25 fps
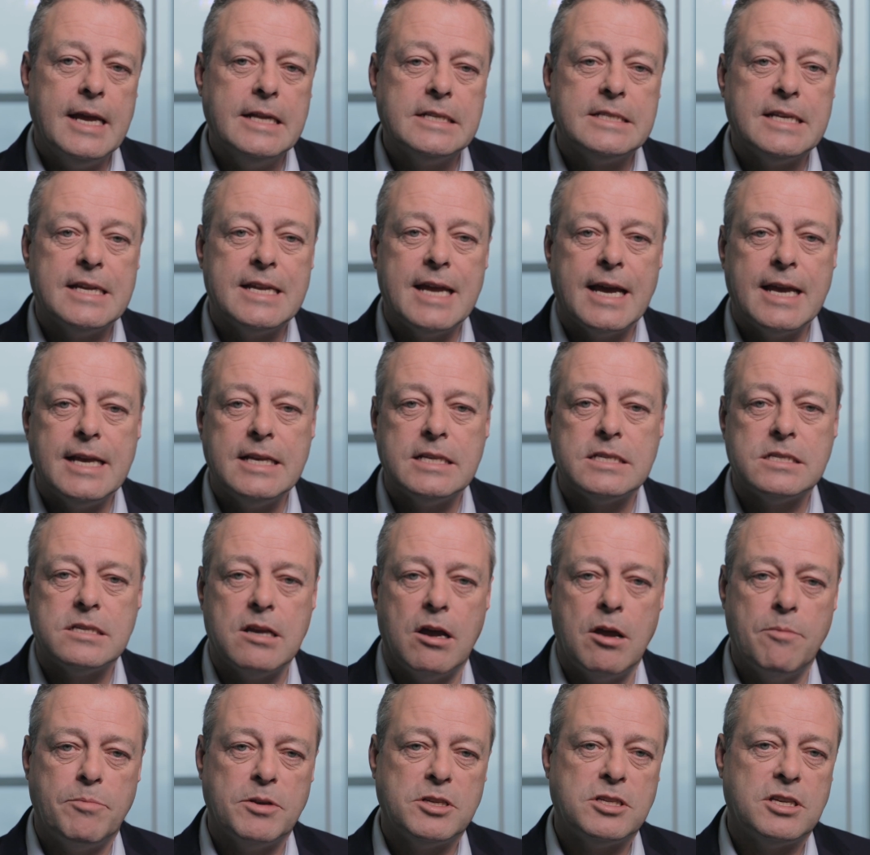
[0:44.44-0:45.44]
In today's
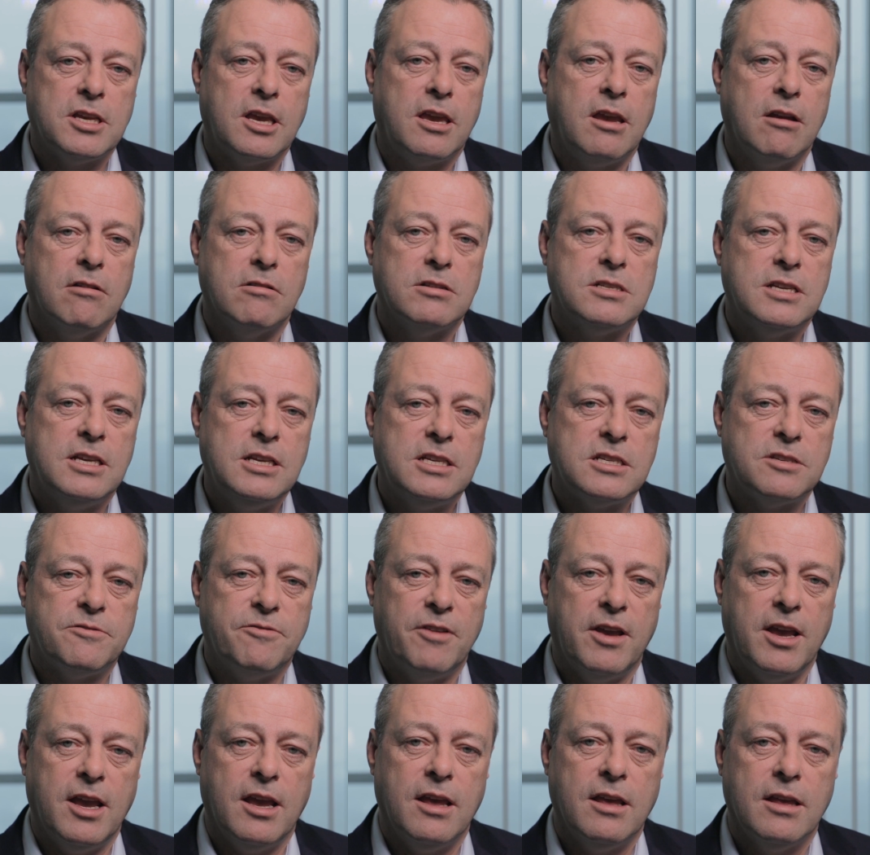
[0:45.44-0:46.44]
cybersecurity
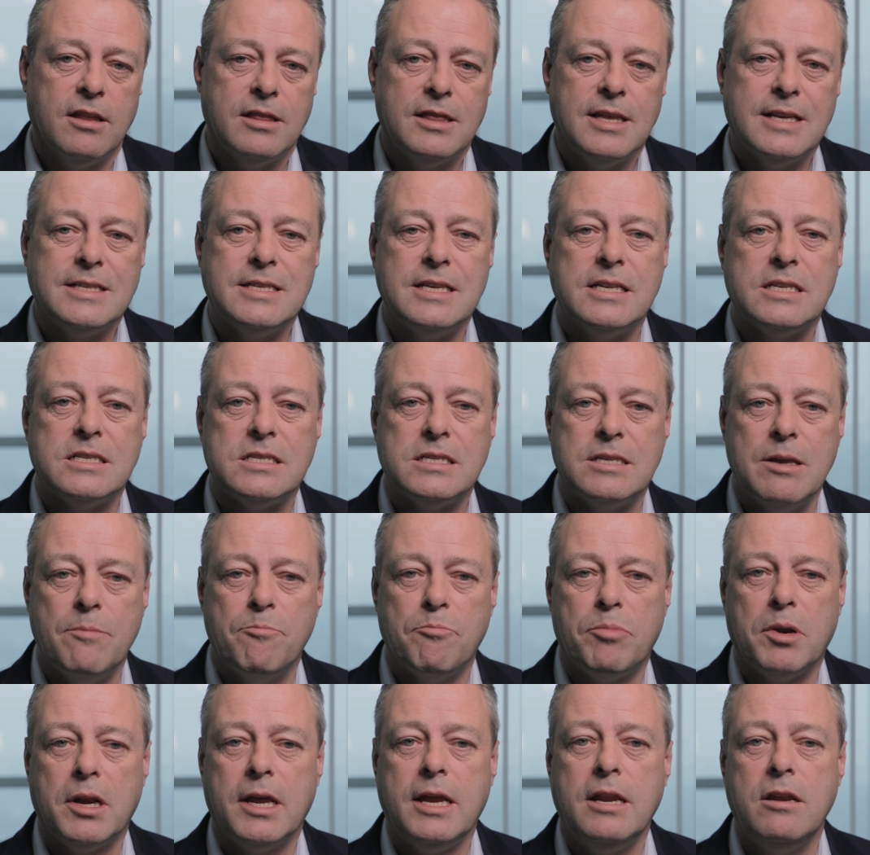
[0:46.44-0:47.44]
sphere, this is
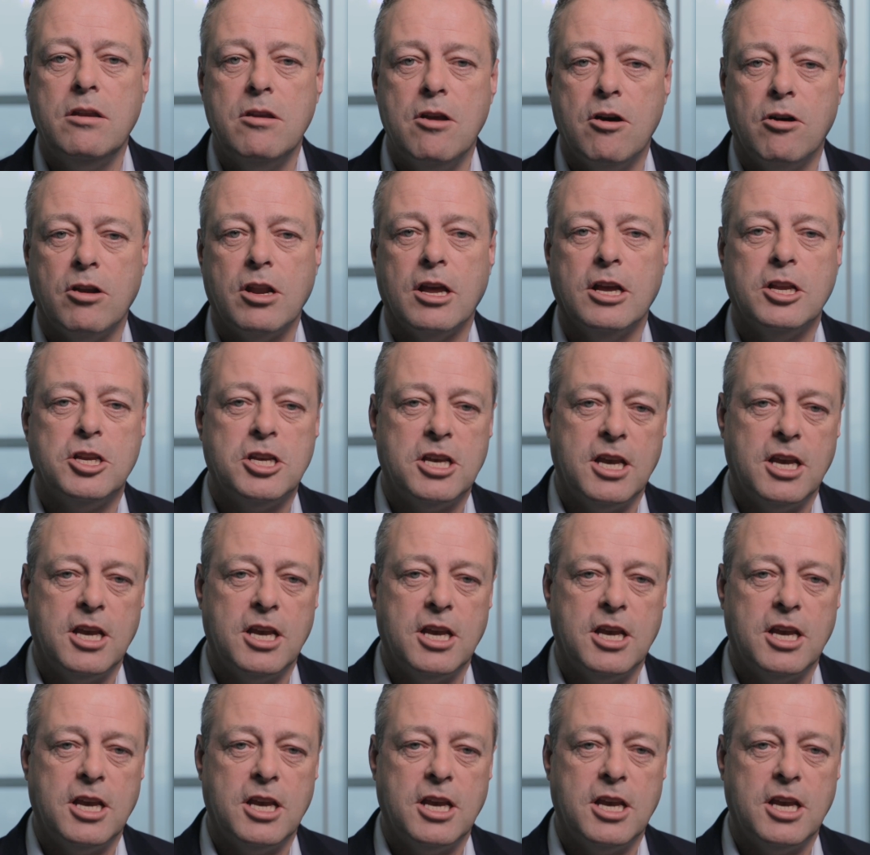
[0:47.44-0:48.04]
simply not